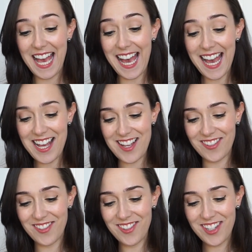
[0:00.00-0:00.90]

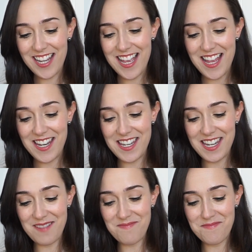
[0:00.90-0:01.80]
And
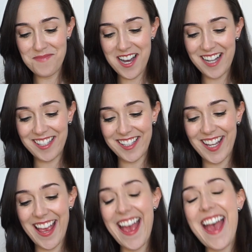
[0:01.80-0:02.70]
number
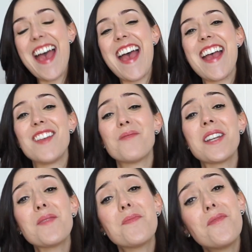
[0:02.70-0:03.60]
10, when
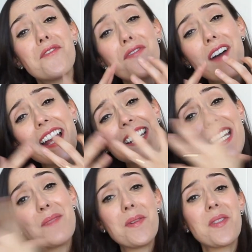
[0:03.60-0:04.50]
you
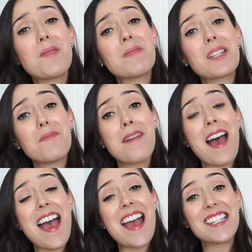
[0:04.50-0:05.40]
finally put them to
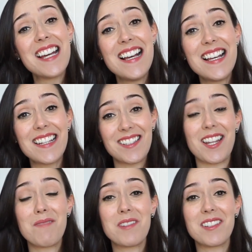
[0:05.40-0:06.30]
bed, it's
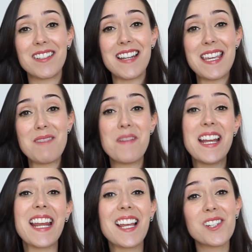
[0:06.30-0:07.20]
time to sleep.
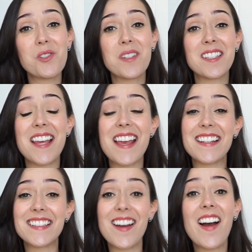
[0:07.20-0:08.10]
In English we
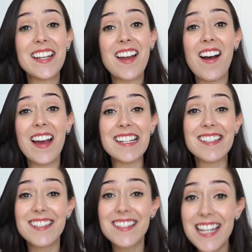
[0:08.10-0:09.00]
say, night, night,
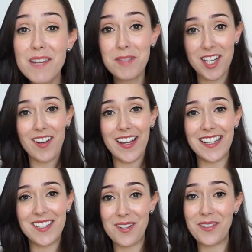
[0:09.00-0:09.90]
sleep
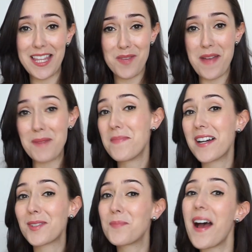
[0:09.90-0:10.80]
tight, don't let the bed
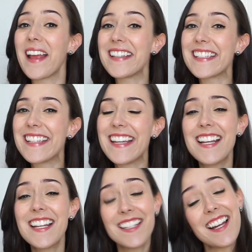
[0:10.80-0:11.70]
bugs bite.
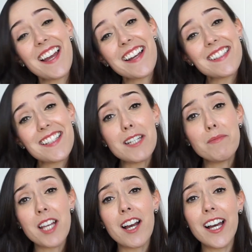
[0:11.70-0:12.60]
Night, night,
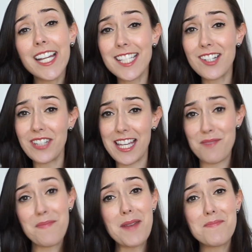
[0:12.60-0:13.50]
sleep tight, don't let the
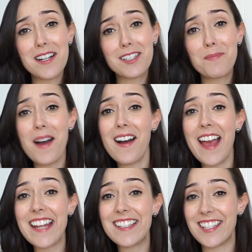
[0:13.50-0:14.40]
bed bugs
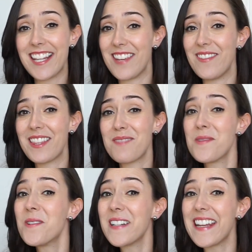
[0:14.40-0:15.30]
bite, see you in the
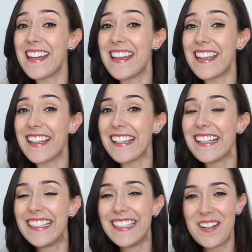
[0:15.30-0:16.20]

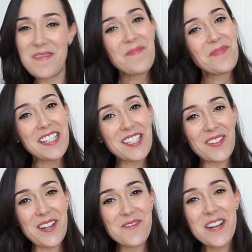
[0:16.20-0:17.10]
morning. So
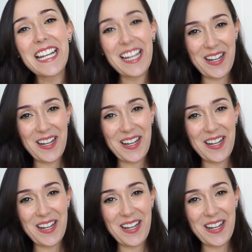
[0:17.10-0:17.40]
I really